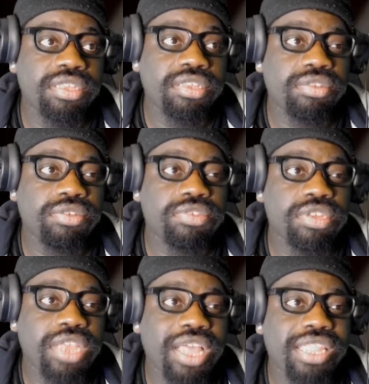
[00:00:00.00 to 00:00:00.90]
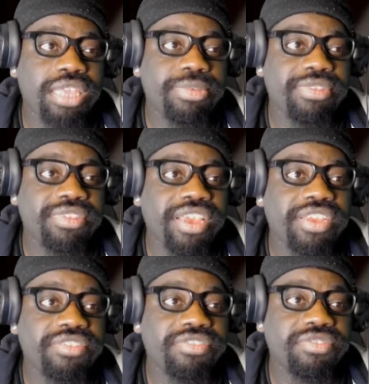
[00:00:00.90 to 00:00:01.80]
So she, I lay
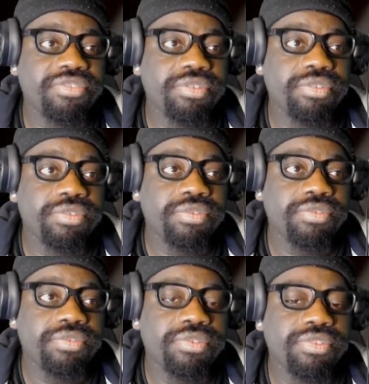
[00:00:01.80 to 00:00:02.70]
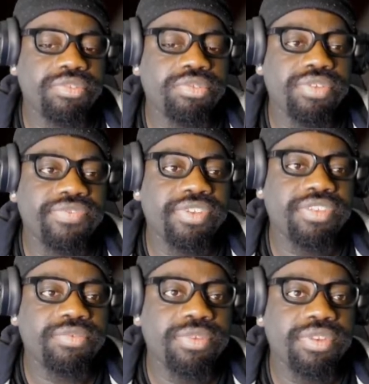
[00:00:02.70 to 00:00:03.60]
beside you and the two of
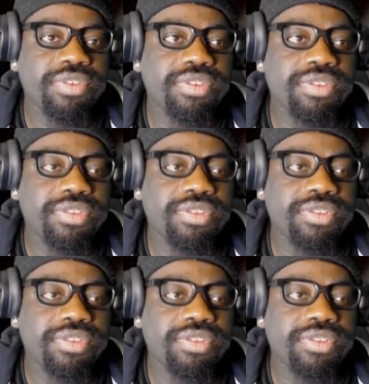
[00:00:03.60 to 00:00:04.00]
us went,